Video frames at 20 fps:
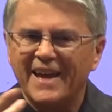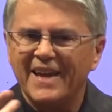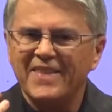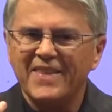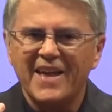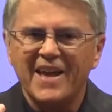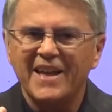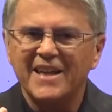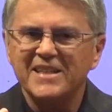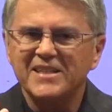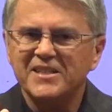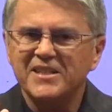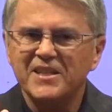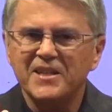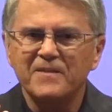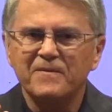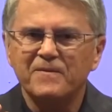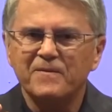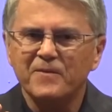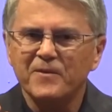and that is
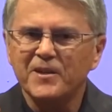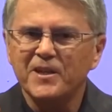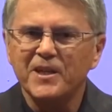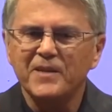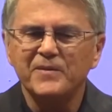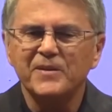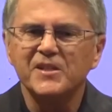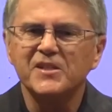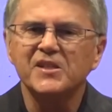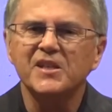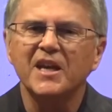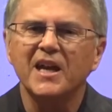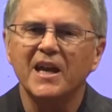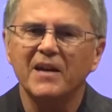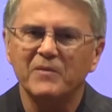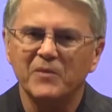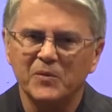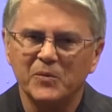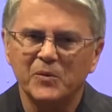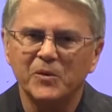give forgiveness to
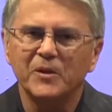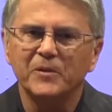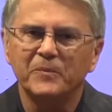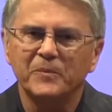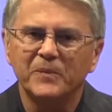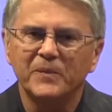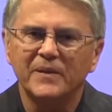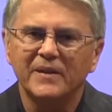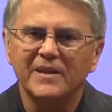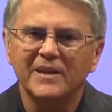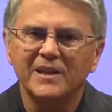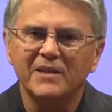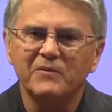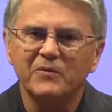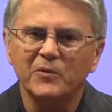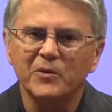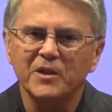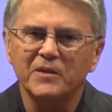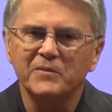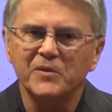everyone give
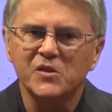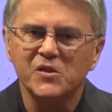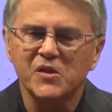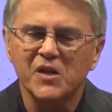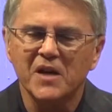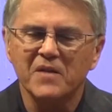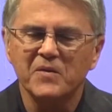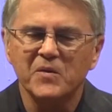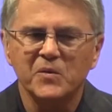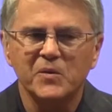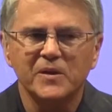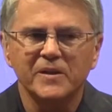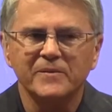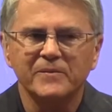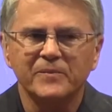forgiveness to everyone